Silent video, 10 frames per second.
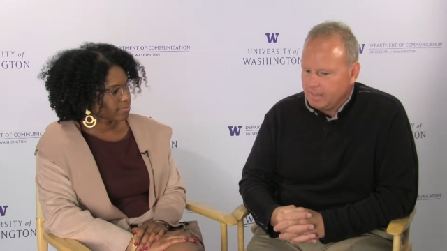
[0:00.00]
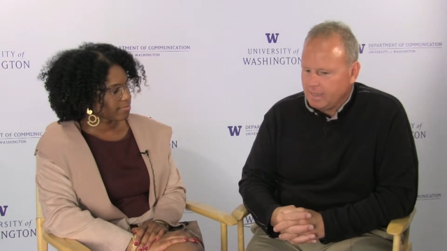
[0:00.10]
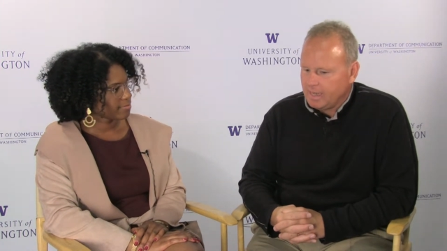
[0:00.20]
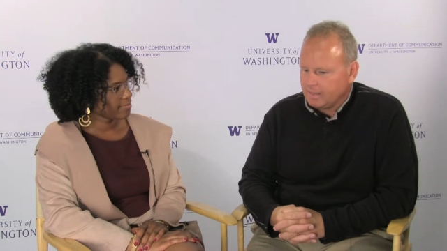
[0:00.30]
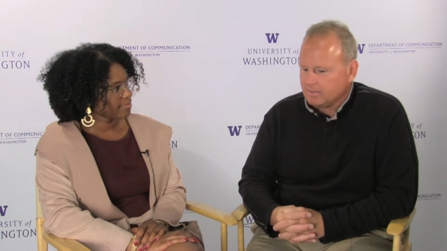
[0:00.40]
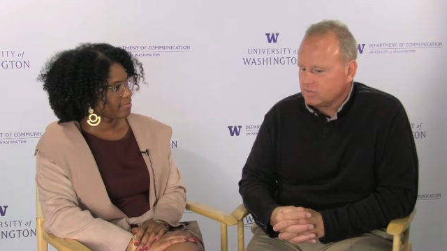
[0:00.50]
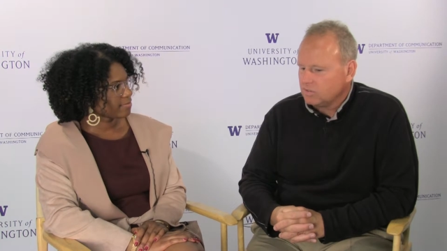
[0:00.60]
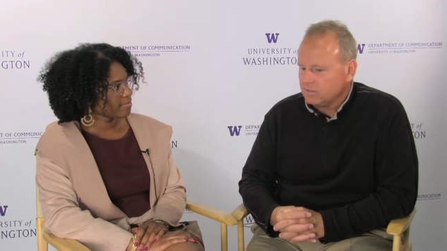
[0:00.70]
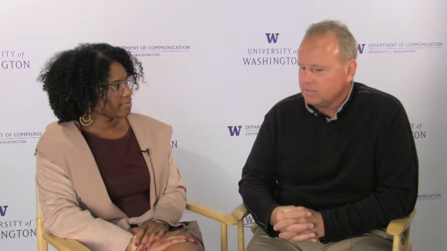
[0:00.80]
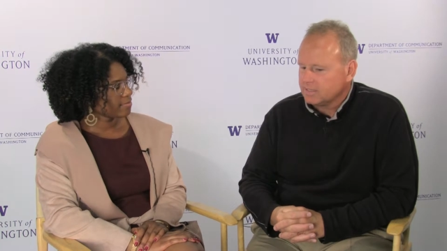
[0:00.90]
Speaker 1: uh, it's
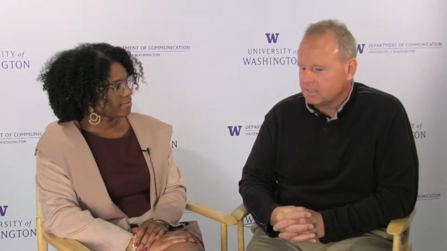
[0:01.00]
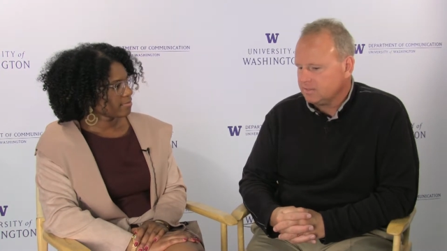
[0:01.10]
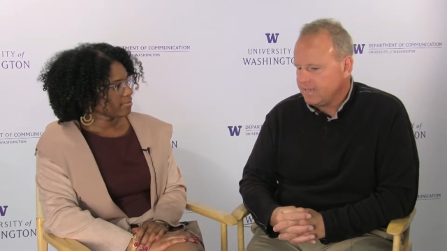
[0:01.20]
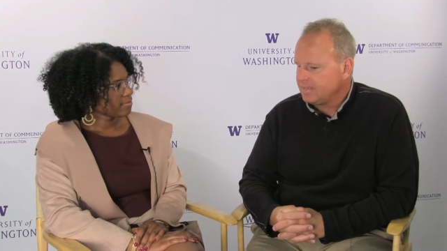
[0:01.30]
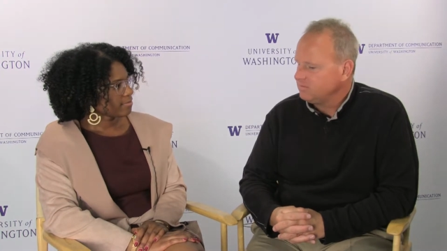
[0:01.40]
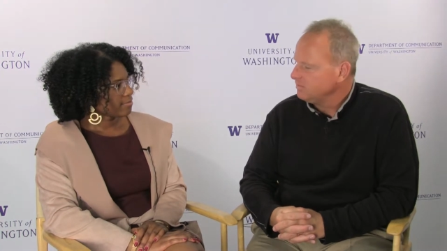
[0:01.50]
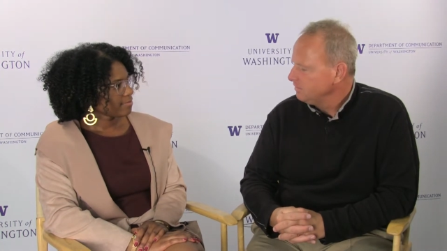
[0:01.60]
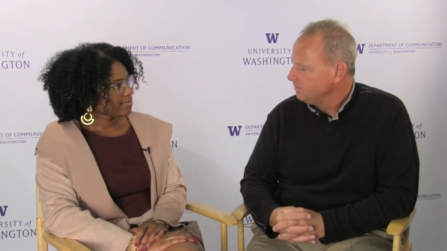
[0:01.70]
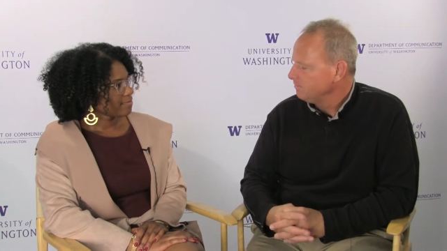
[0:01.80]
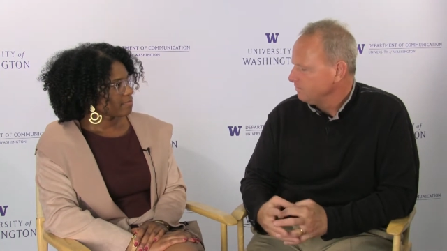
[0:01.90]
clearly a contested
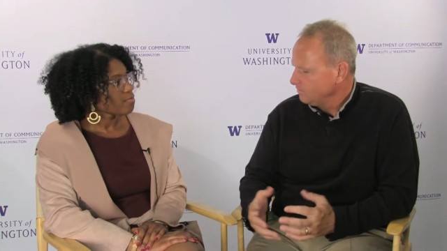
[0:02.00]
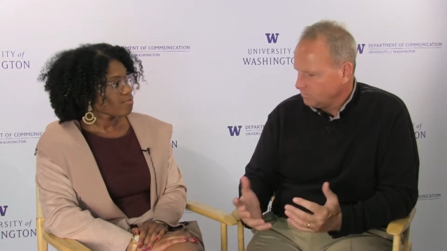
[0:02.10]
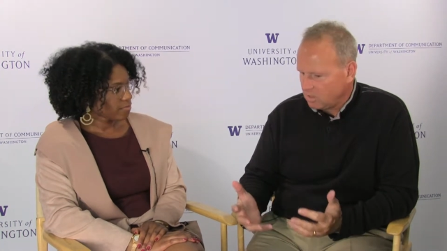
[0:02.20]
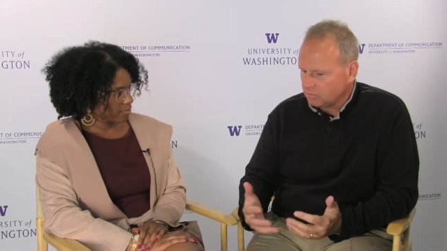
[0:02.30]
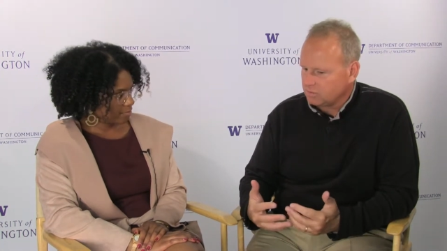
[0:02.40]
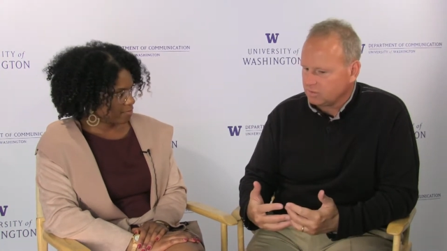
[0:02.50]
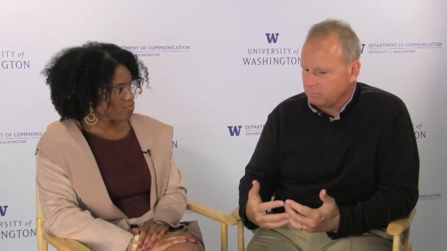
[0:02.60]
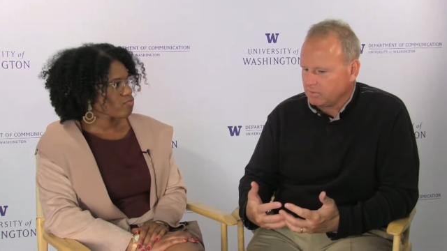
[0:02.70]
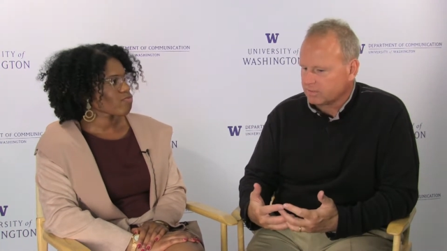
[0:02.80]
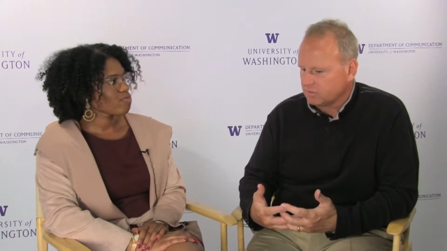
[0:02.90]
cultural,
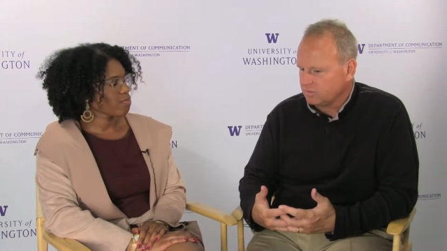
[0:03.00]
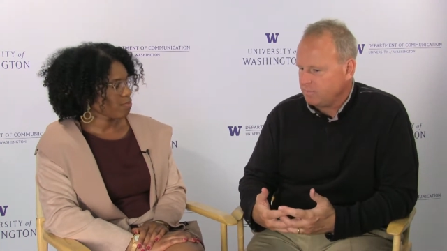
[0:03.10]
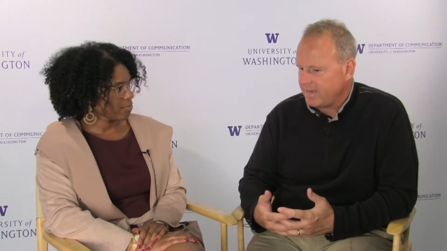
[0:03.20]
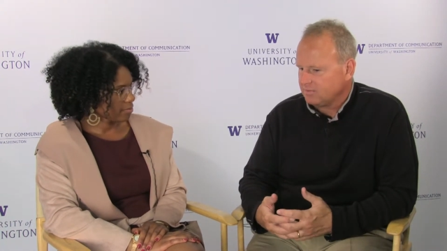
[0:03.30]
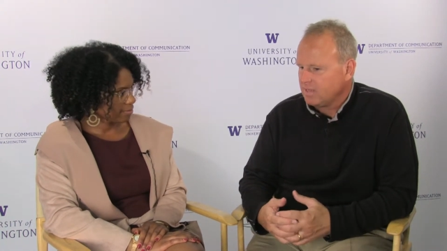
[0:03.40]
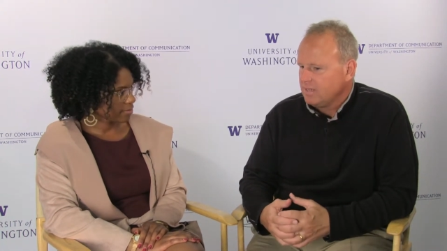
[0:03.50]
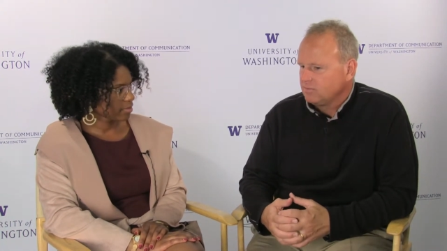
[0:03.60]
political space.